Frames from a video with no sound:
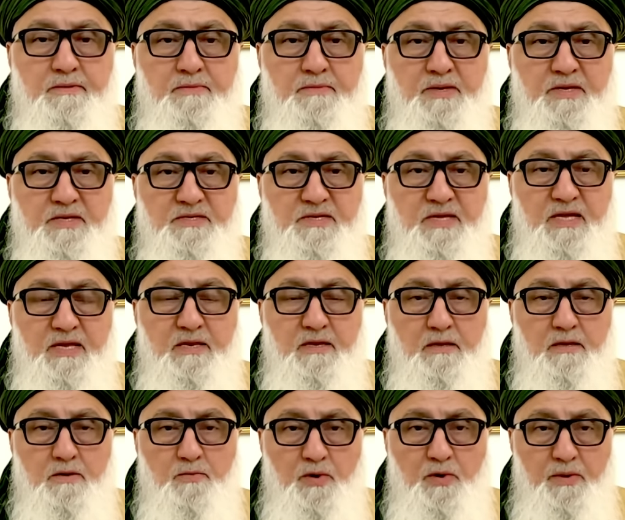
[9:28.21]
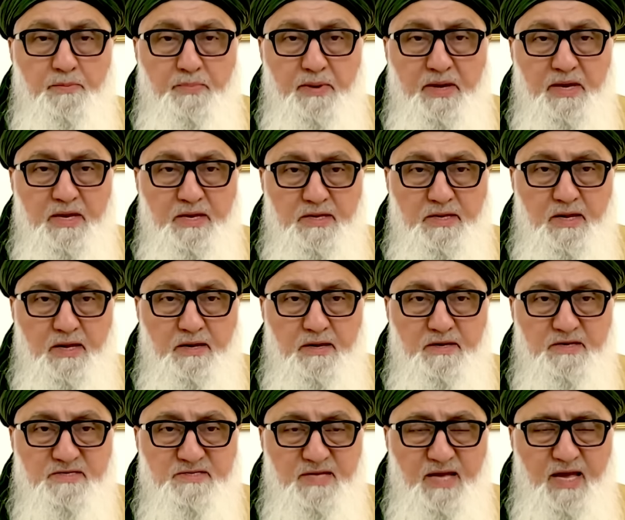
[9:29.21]
Means then we begin to
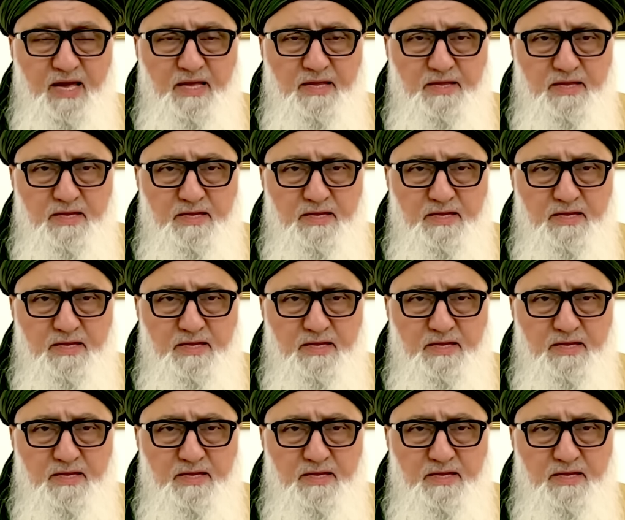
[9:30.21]
understand